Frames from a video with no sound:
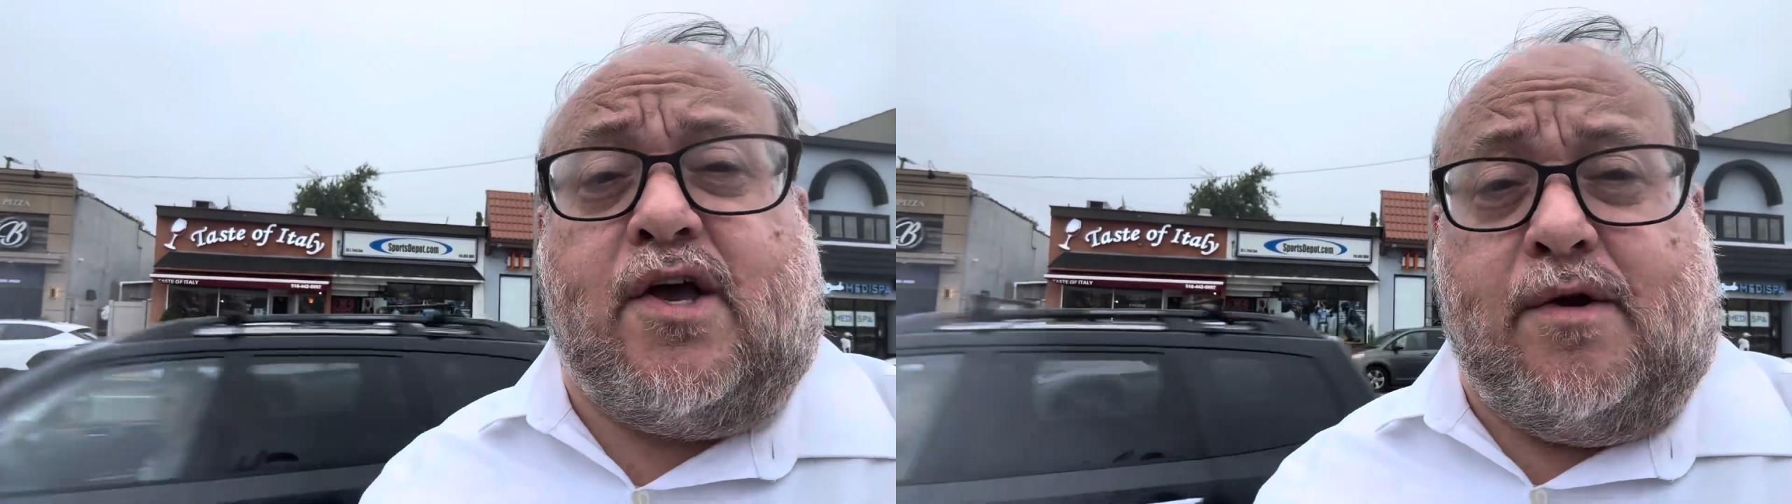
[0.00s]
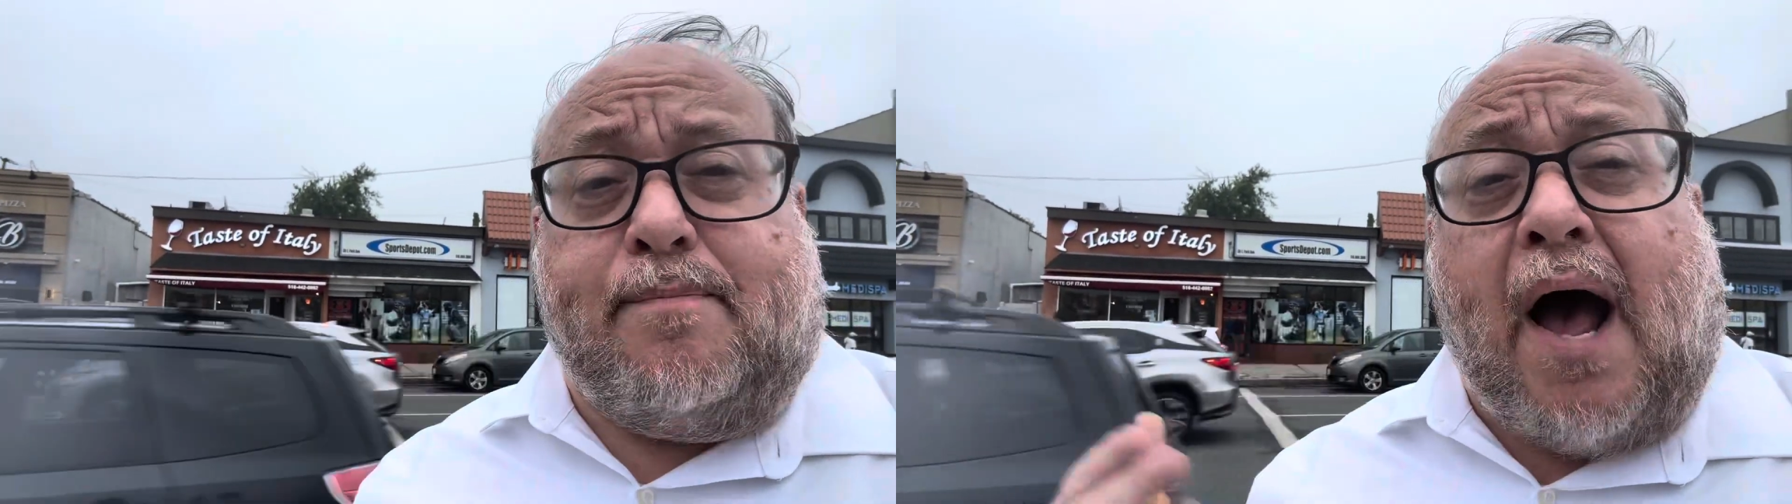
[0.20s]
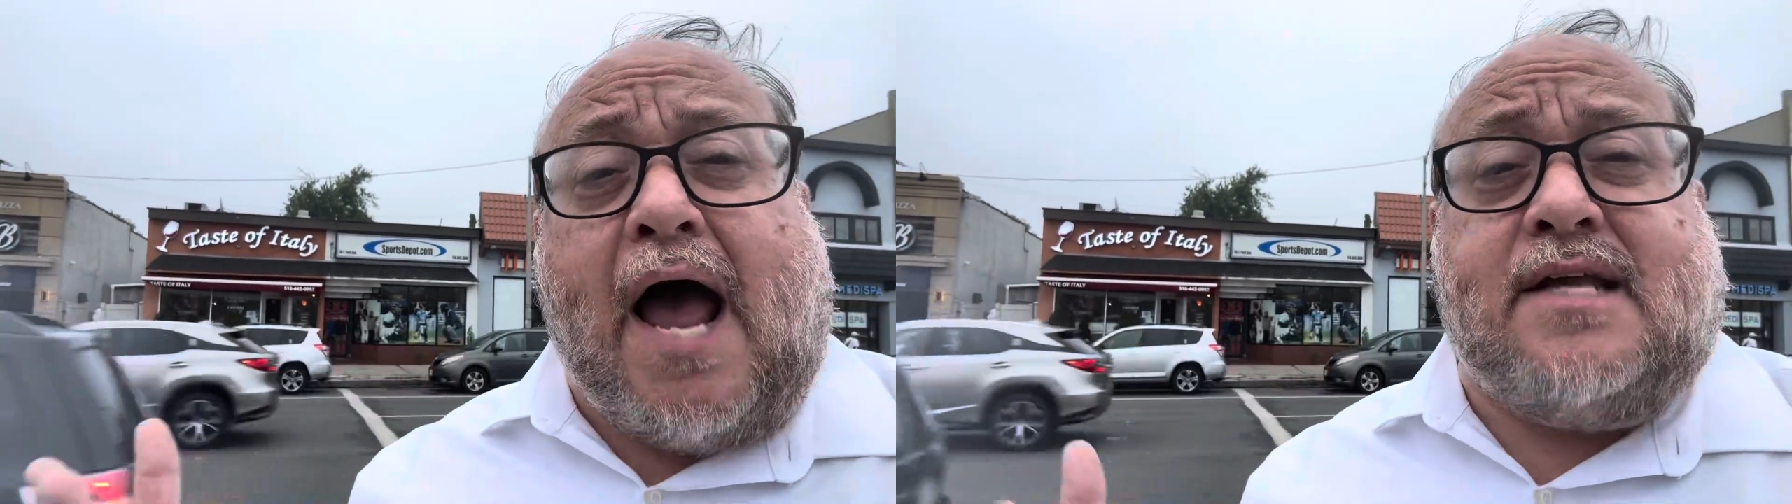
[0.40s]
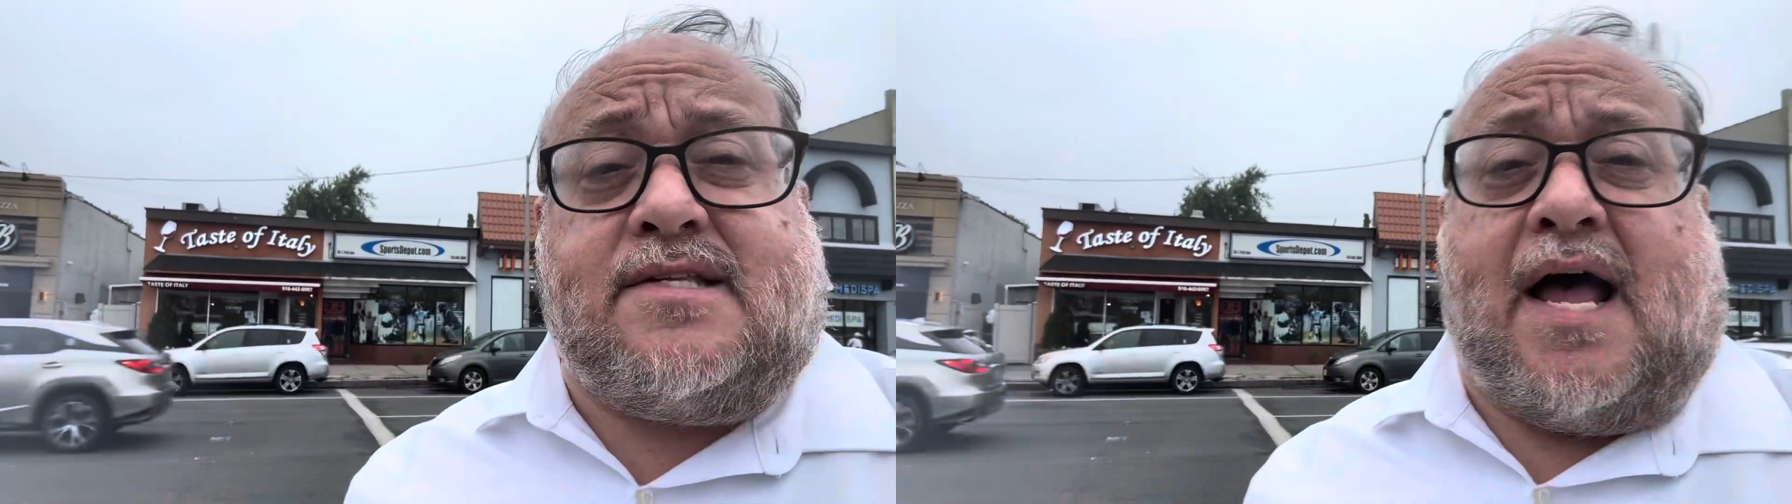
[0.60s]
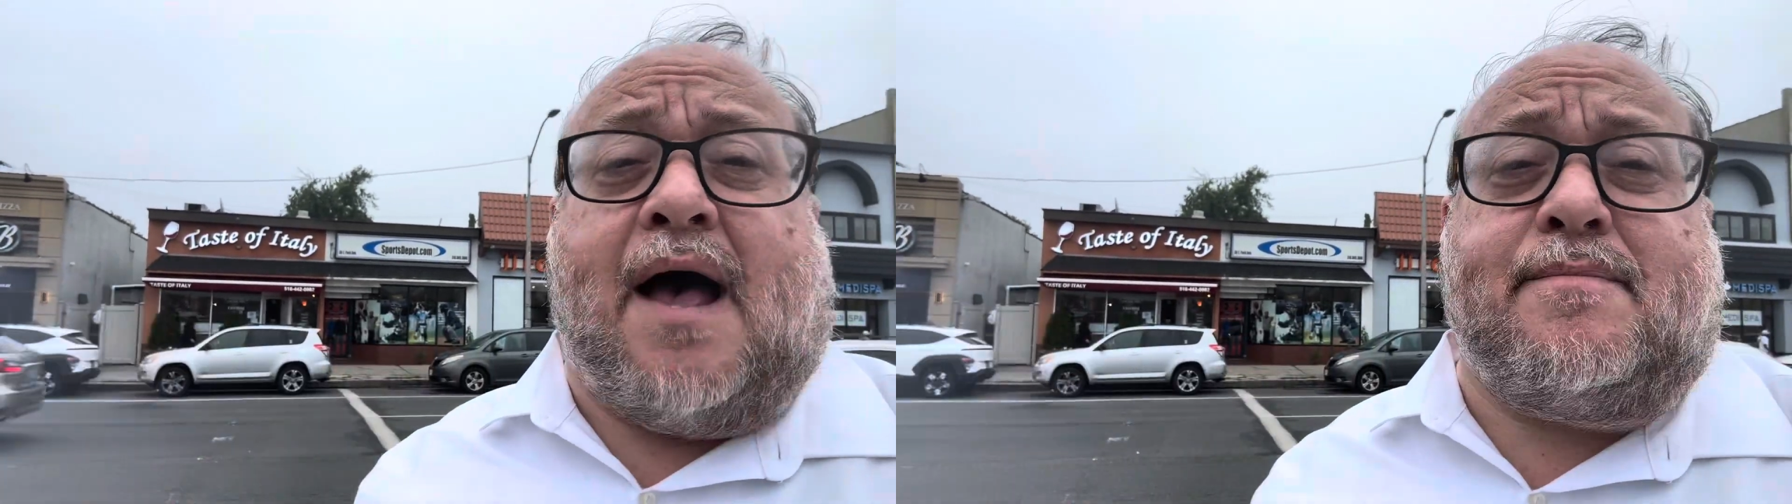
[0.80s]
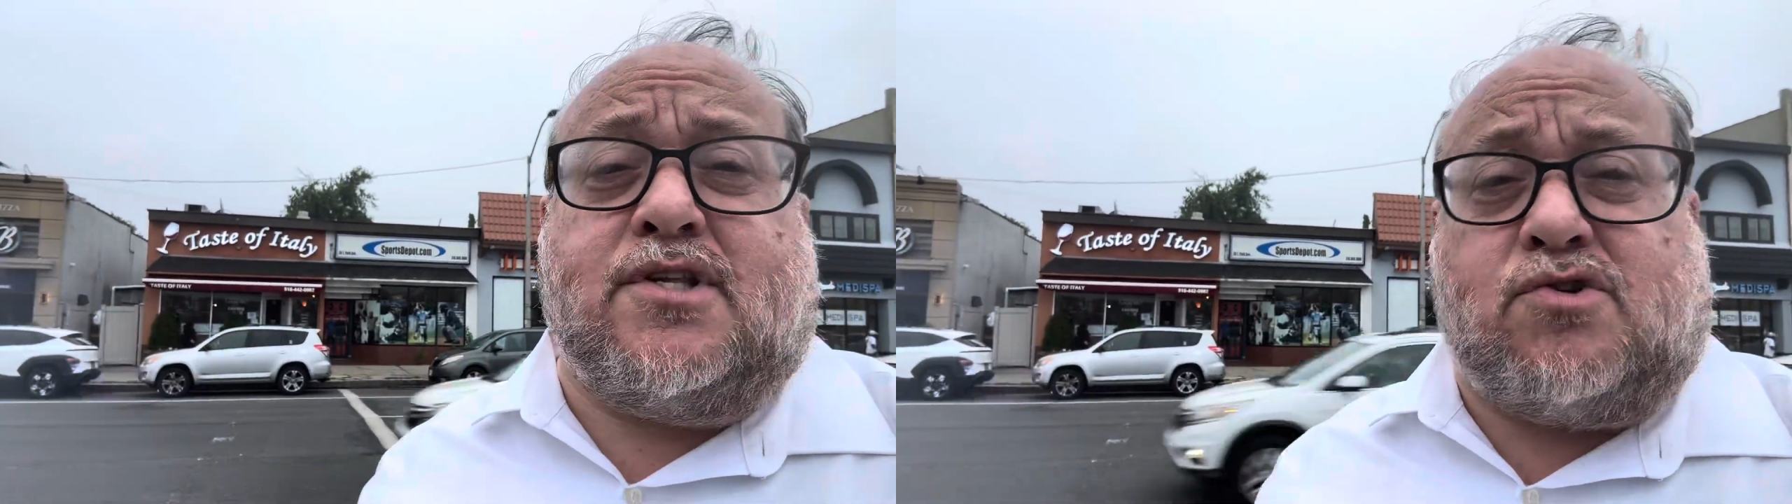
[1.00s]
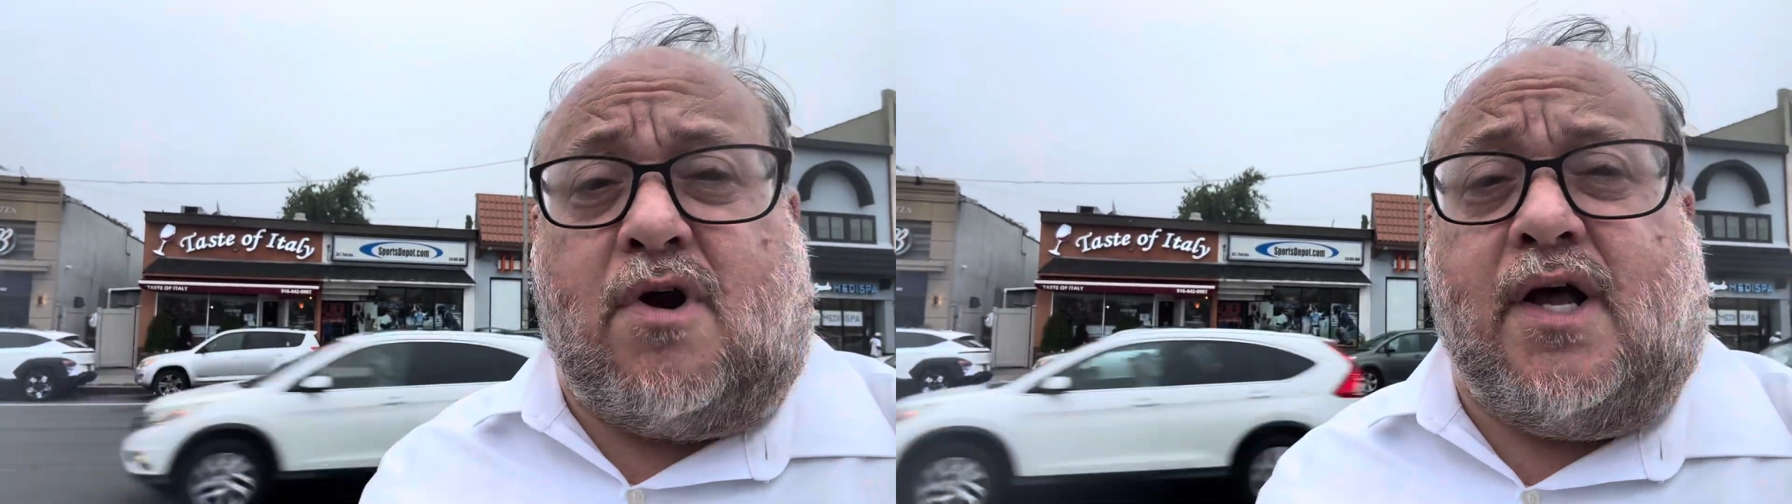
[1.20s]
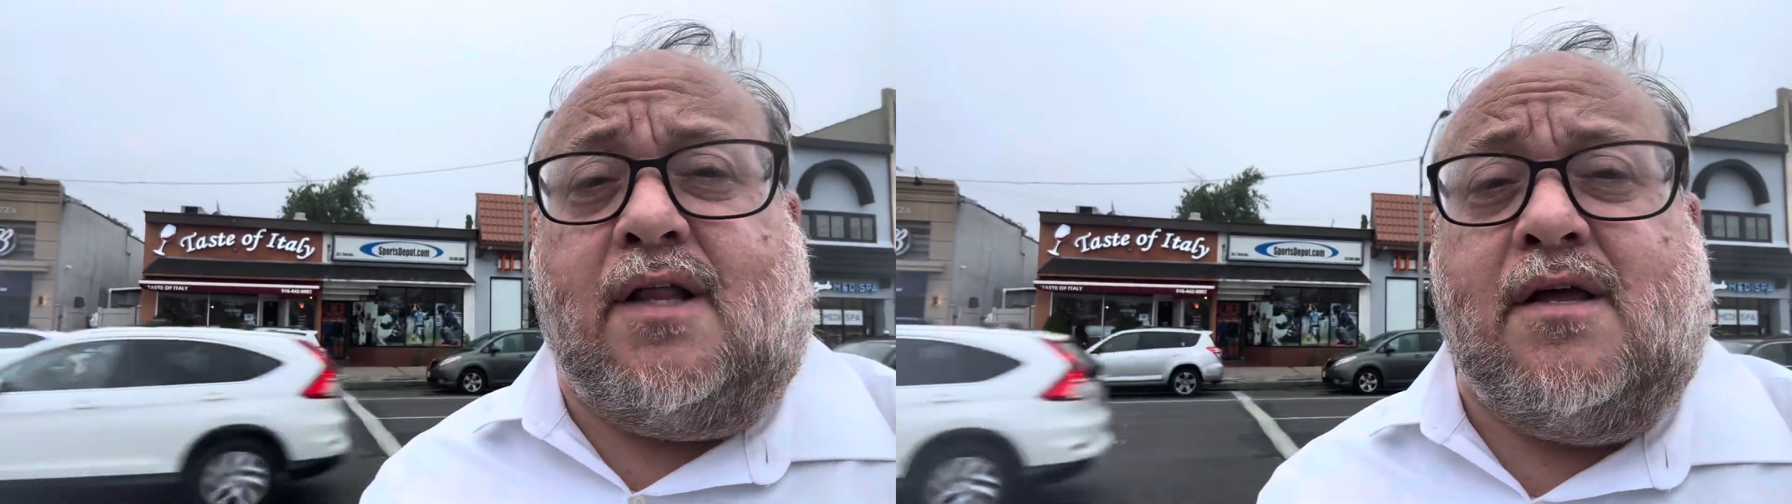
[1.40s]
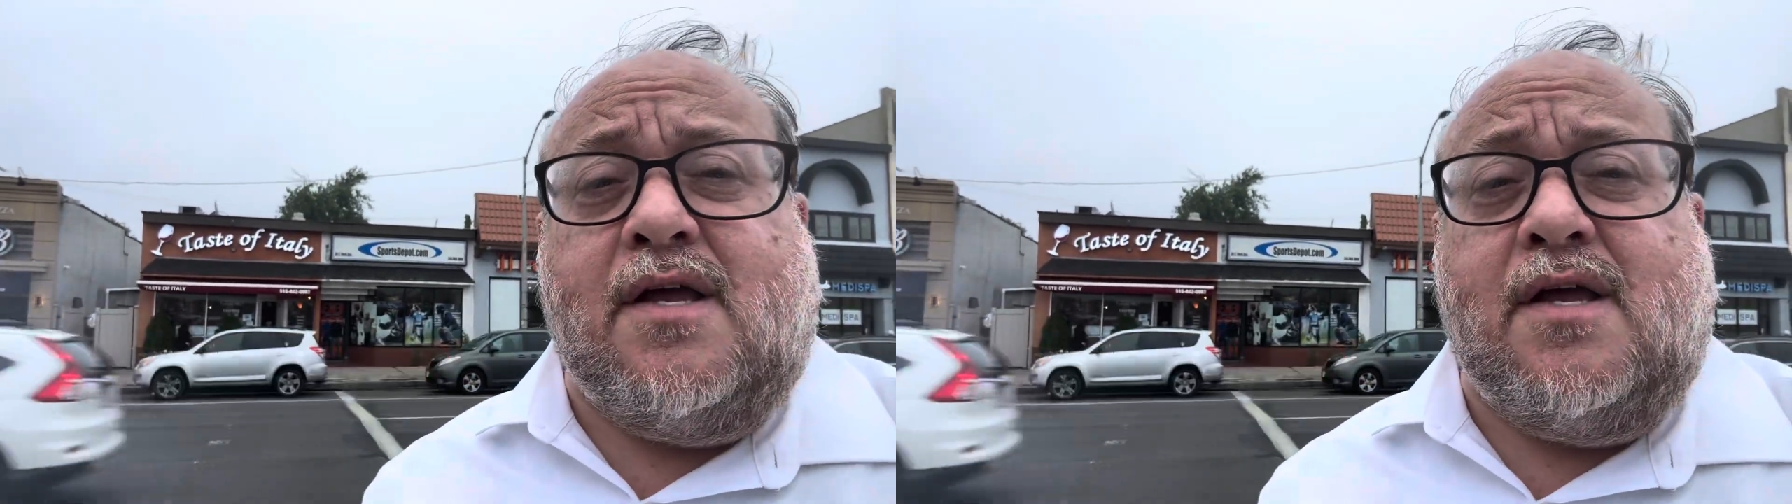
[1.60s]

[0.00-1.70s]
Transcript: goodbye to Am Yisrael.